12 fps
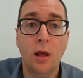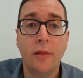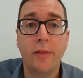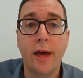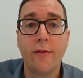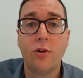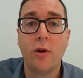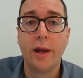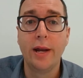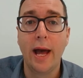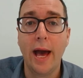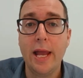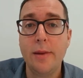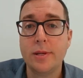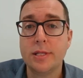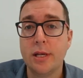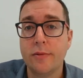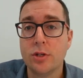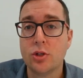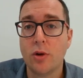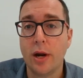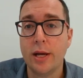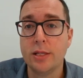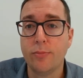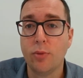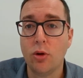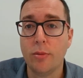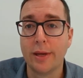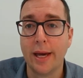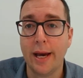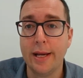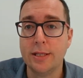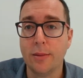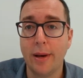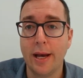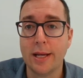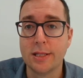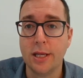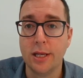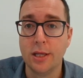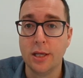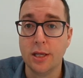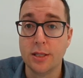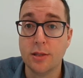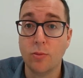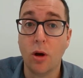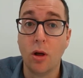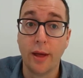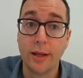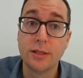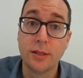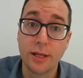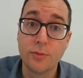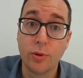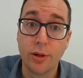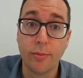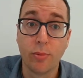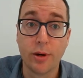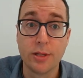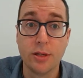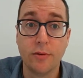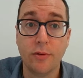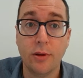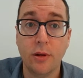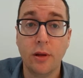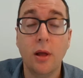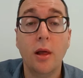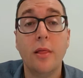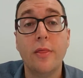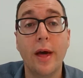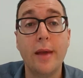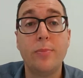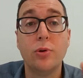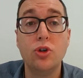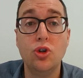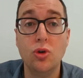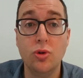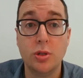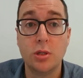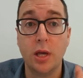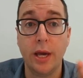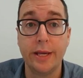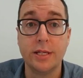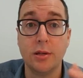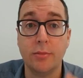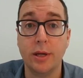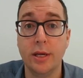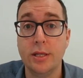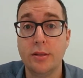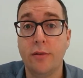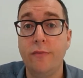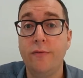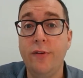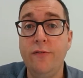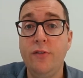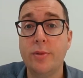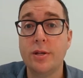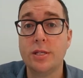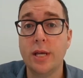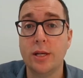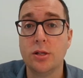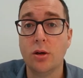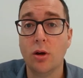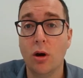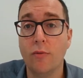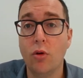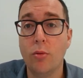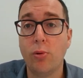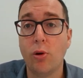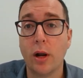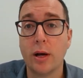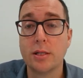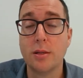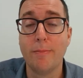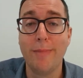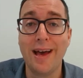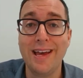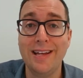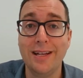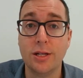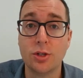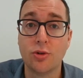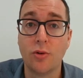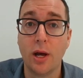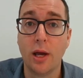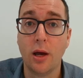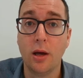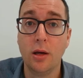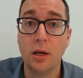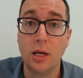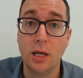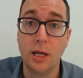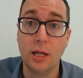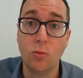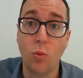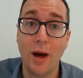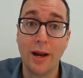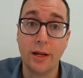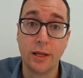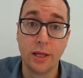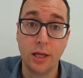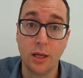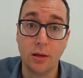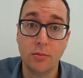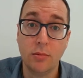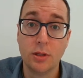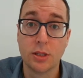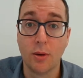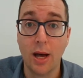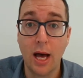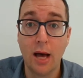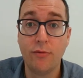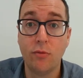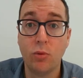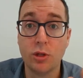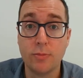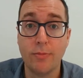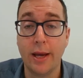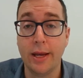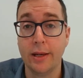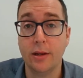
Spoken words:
They have created 80% of Australia's employment gains in the past 10 years. Well, that's pretty impressive. They produce SMEs, 50% of all products made in Australia in any 1 year. So half of what's made